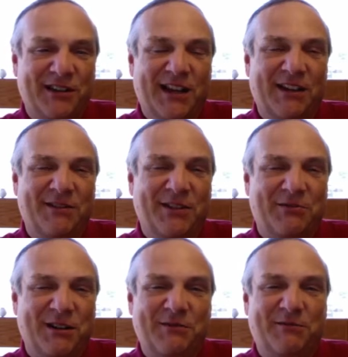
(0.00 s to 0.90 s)
the
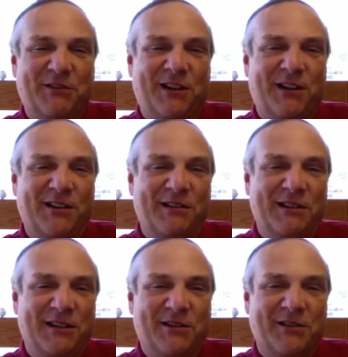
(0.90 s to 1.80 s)
heaviest rainfall
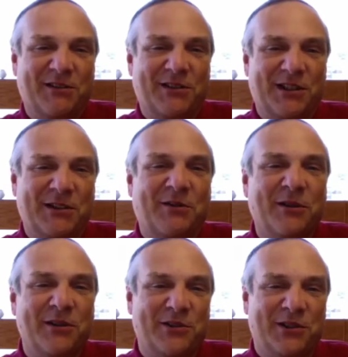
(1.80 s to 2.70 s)
occurs at the
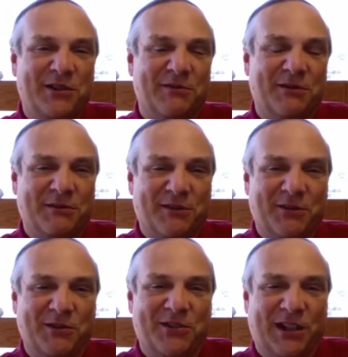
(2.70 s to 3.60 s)
origin of
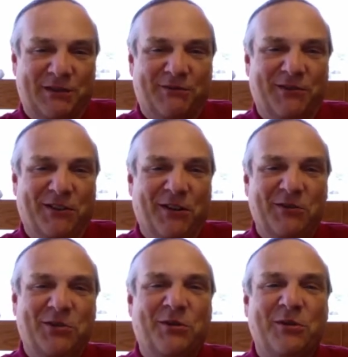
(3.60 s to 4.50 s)
rivers, which then flow
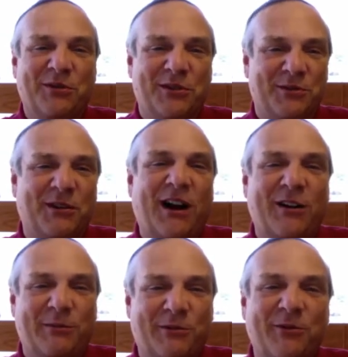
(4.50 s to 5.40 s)
toward the
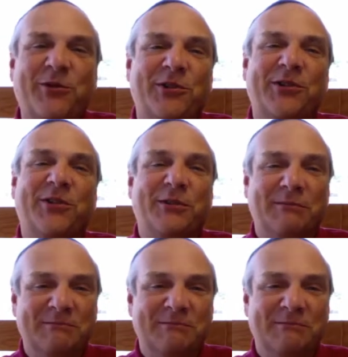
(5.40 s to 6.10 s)
drier portions.